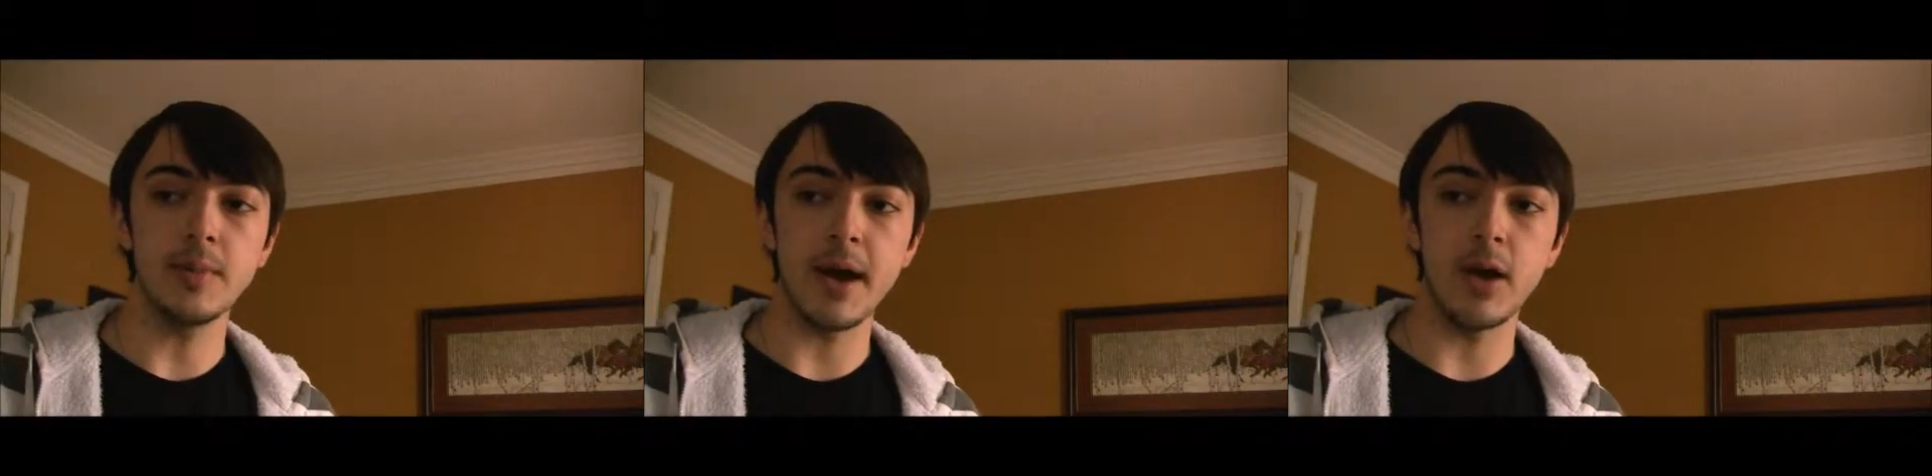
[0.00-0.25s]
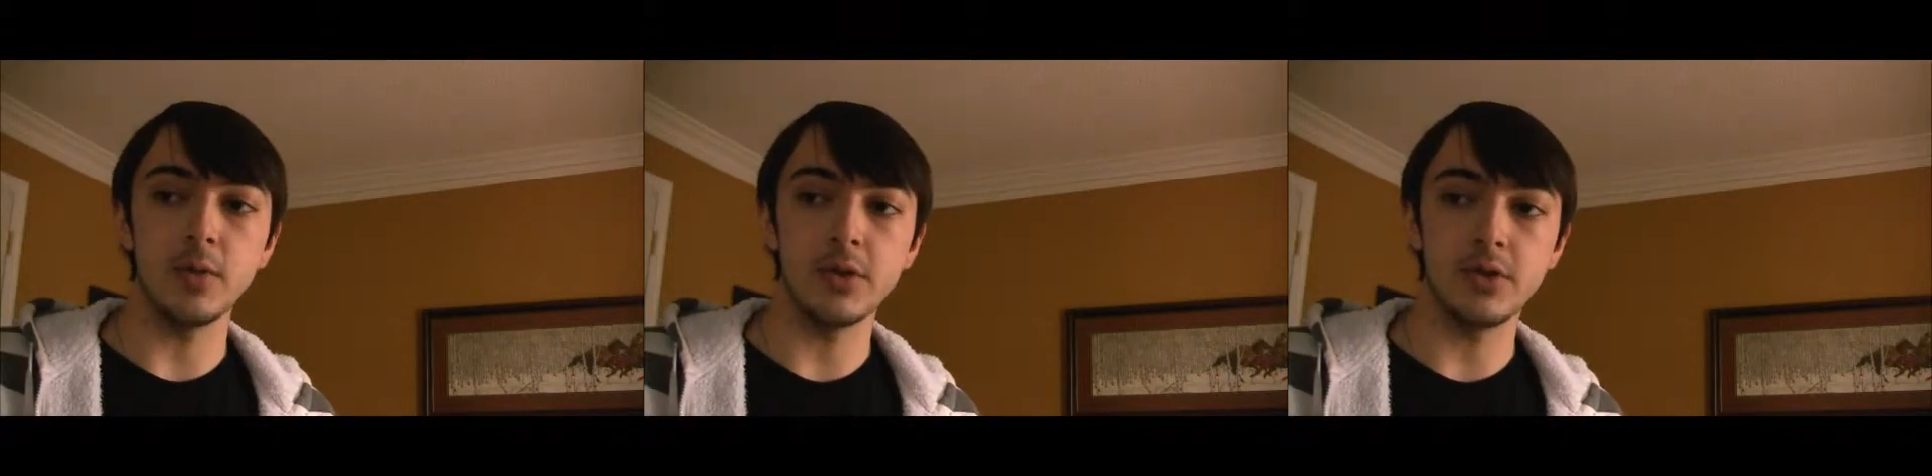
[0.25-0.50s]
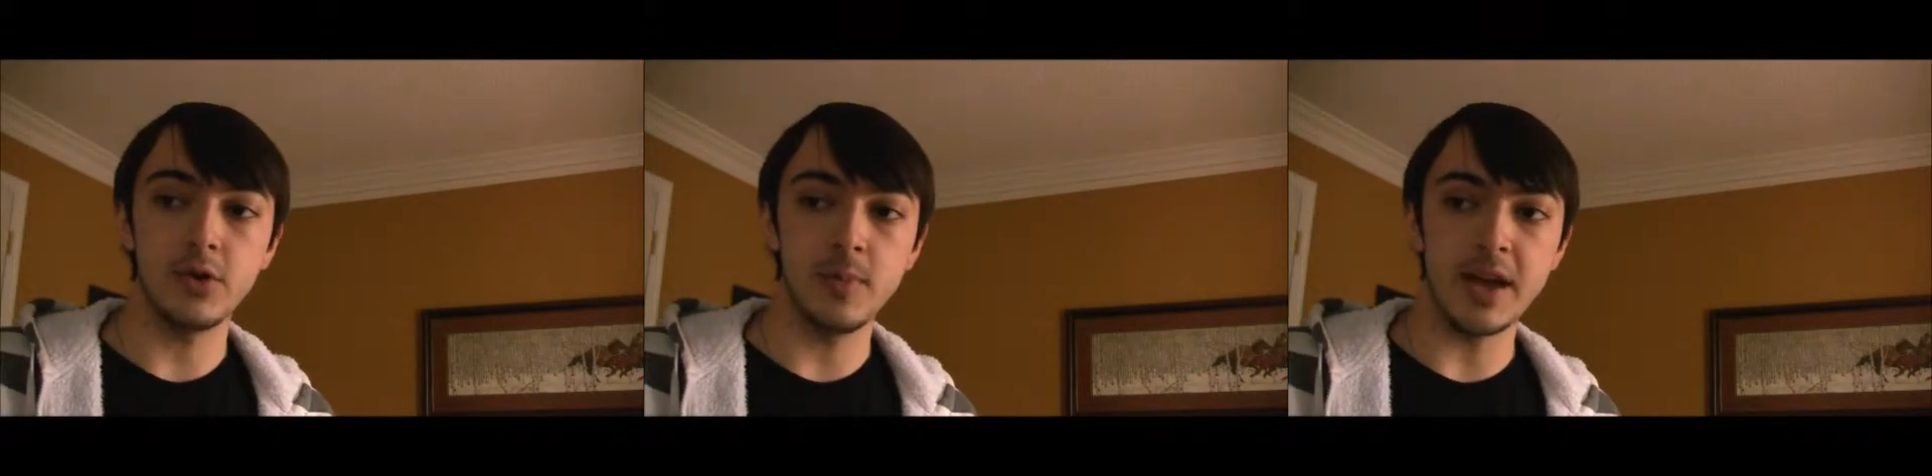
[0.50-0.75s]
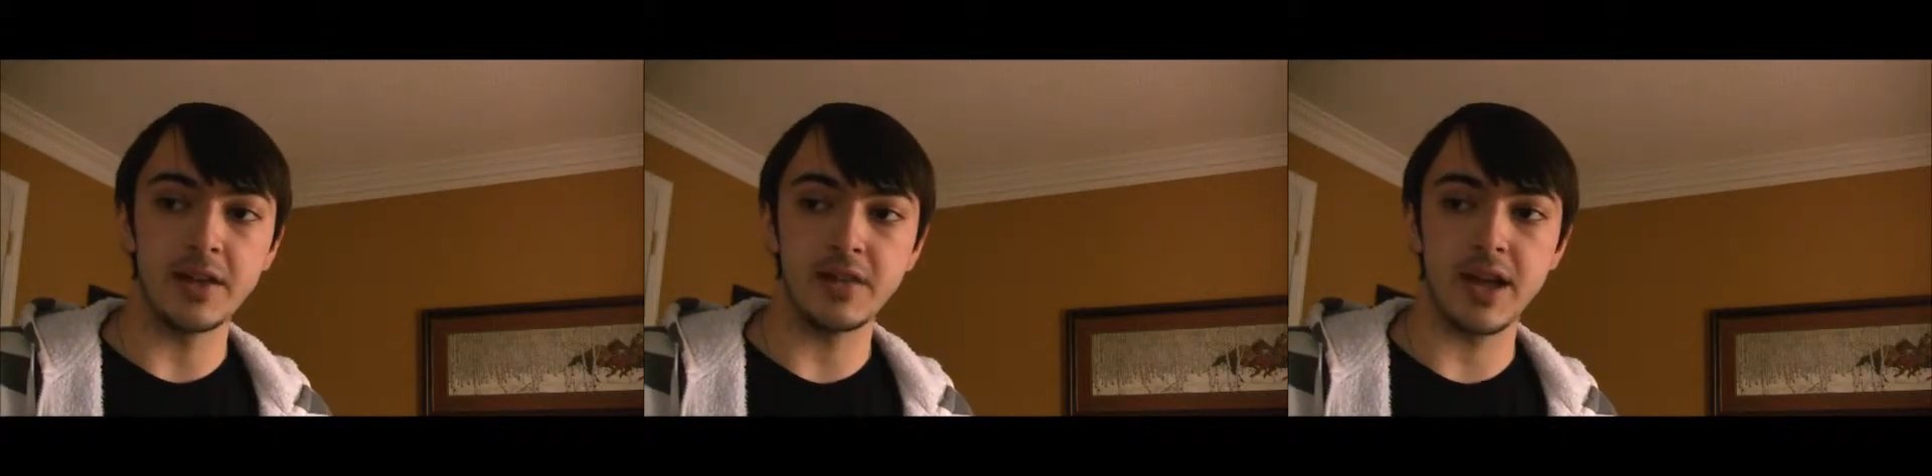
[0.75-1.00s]
about two
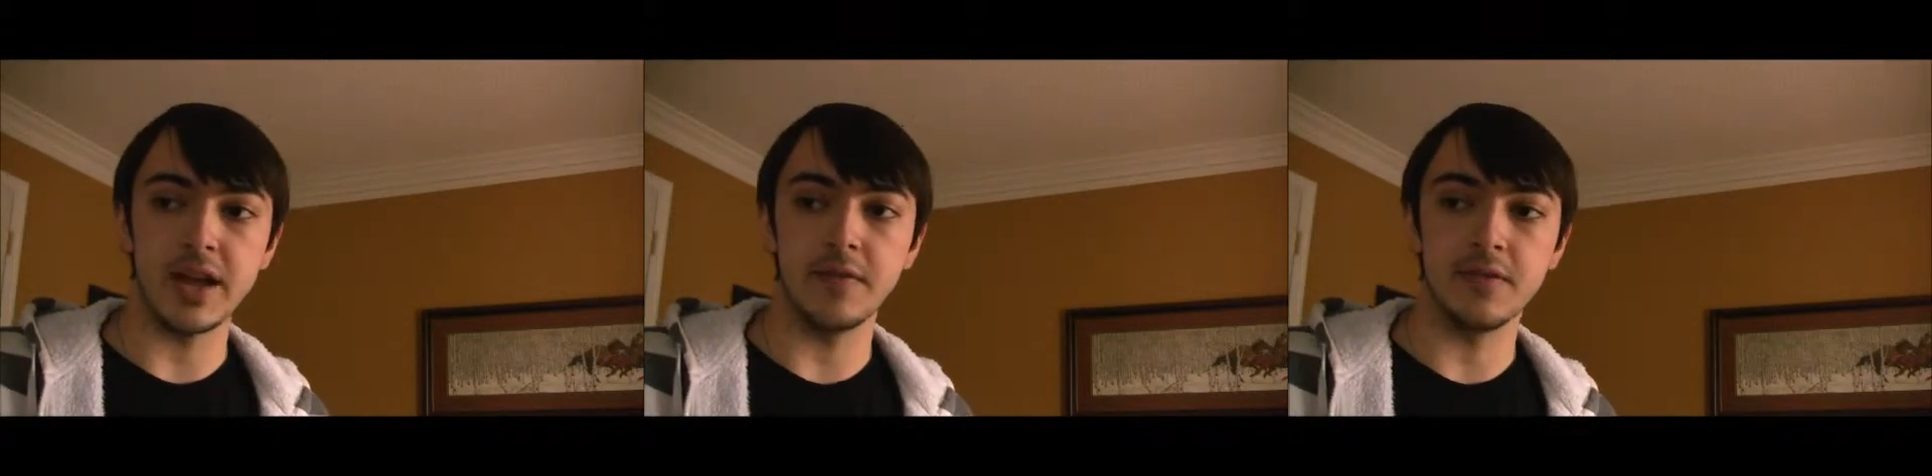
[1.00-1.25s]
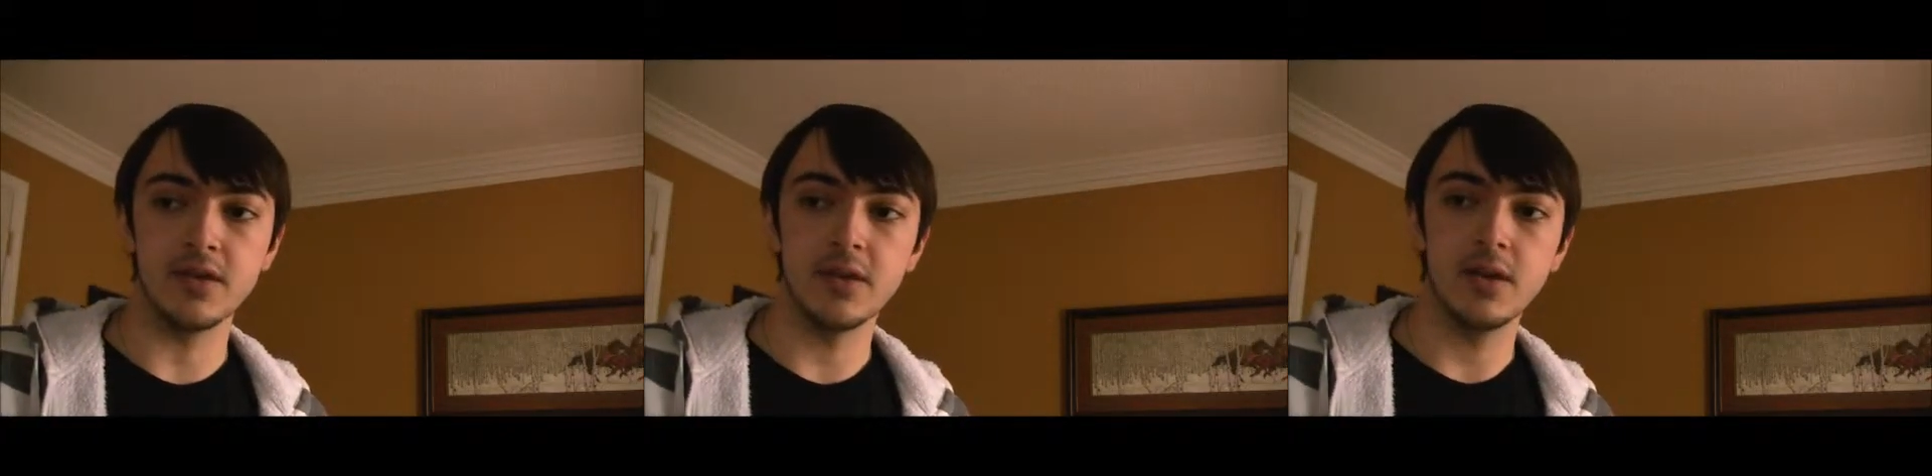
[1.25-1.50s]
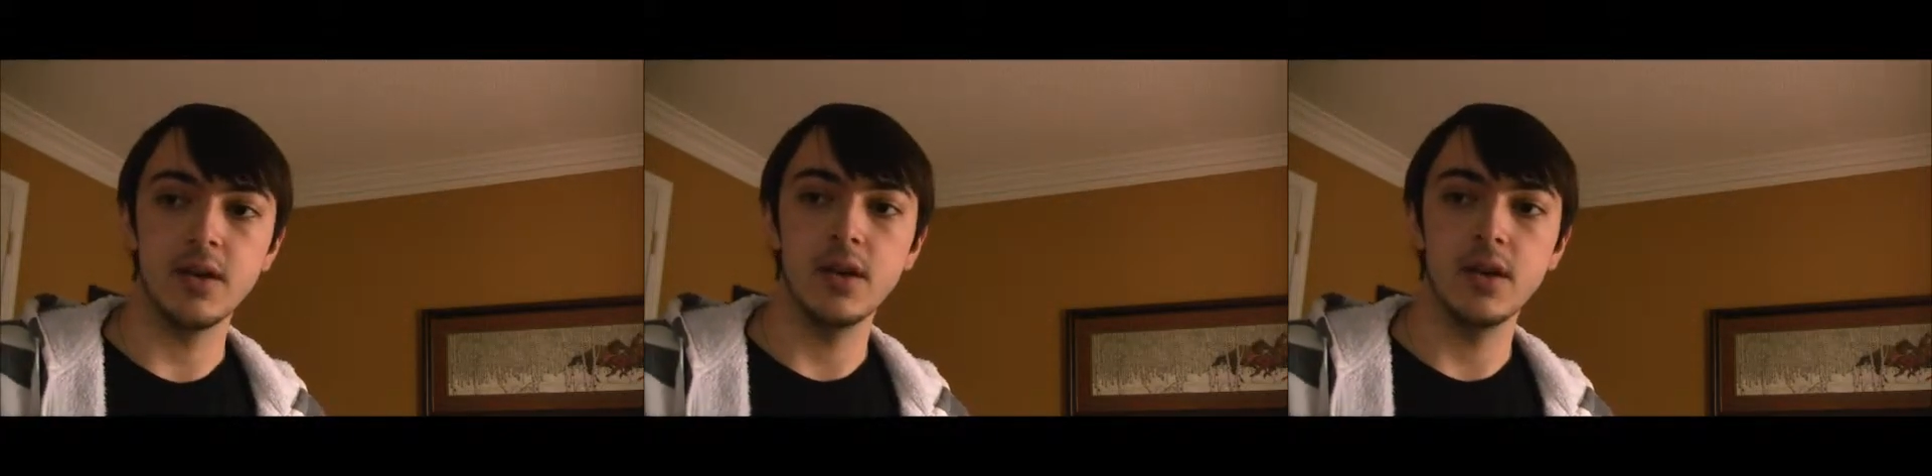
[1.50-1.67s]
main staves,